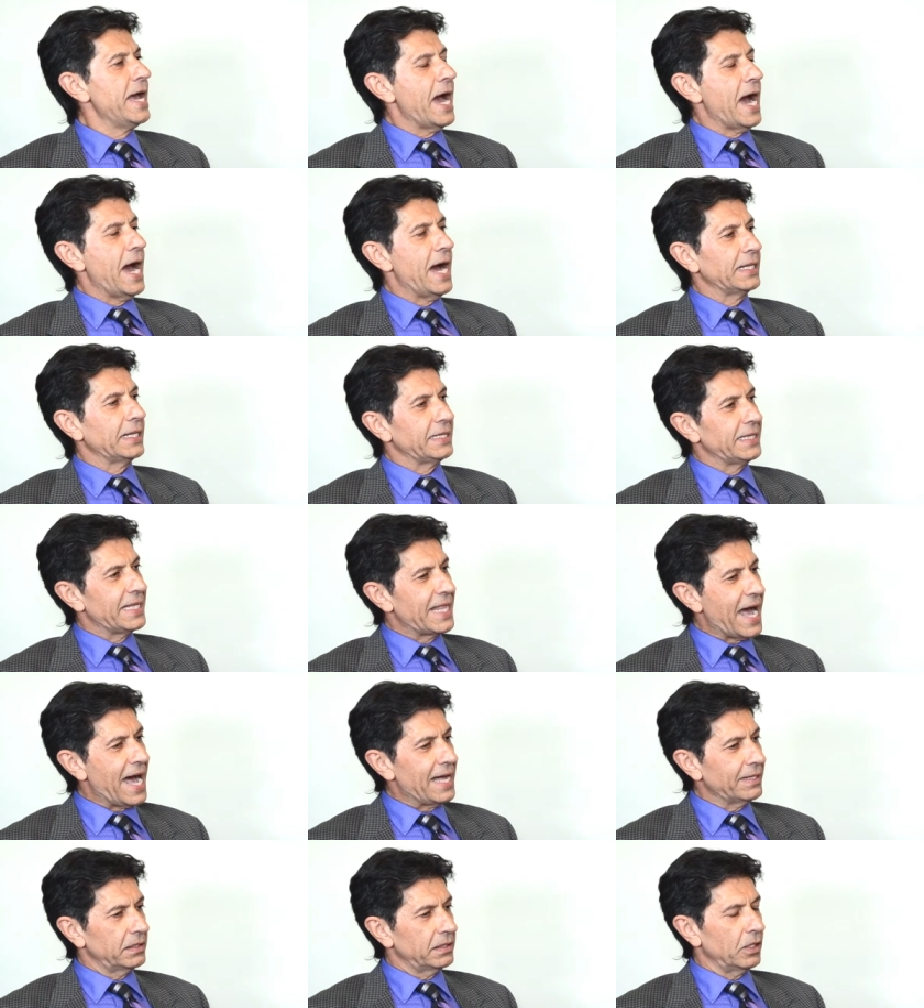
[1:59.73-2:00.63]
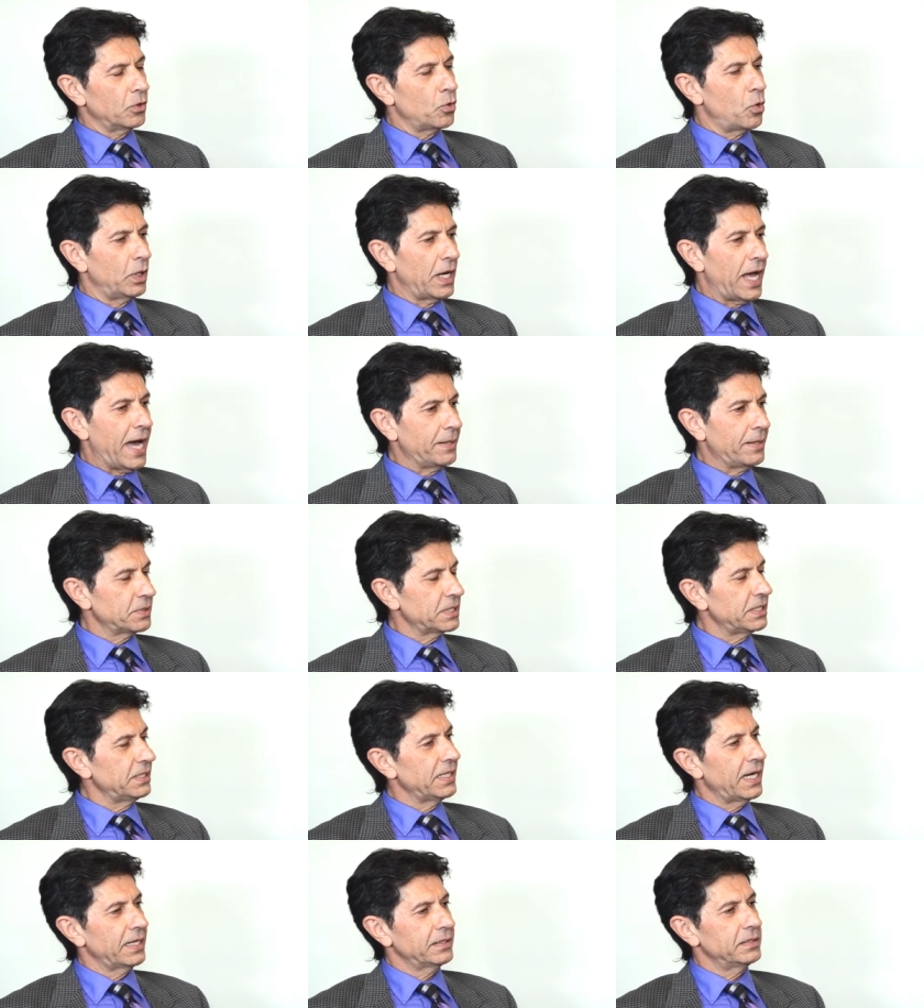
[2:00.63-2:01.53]
and that the collapse in
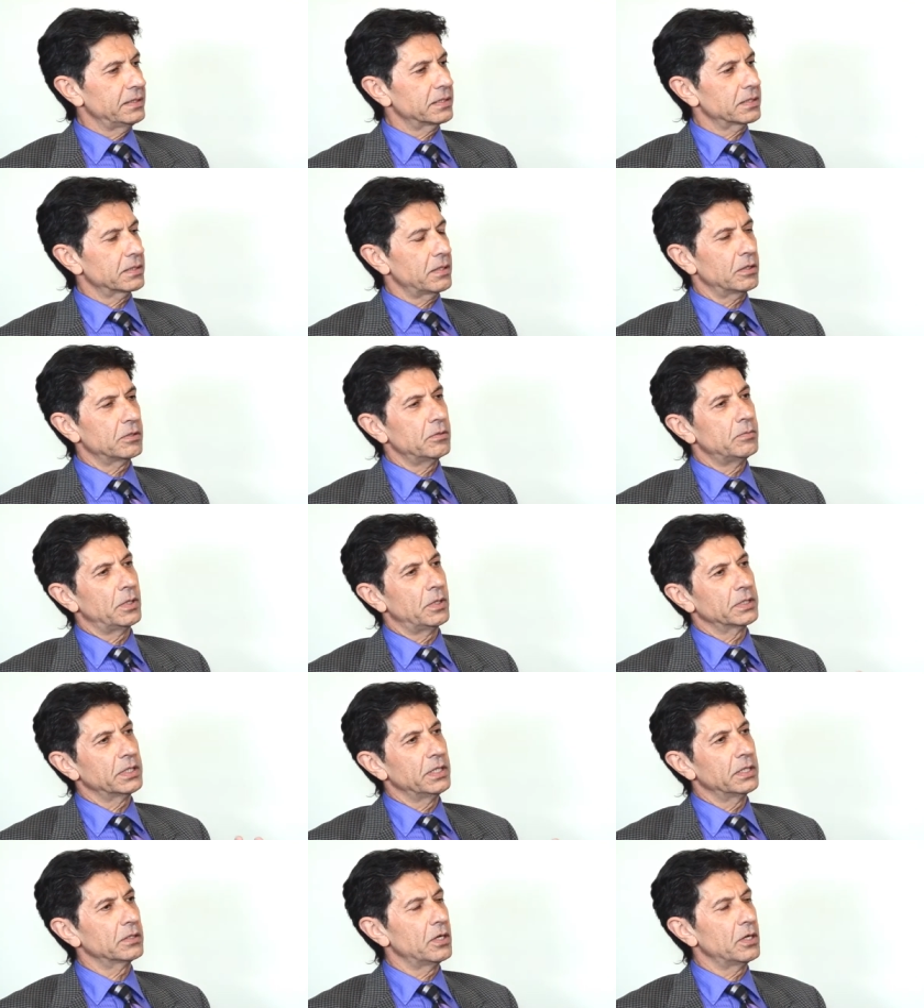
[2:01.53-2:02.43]
that stock market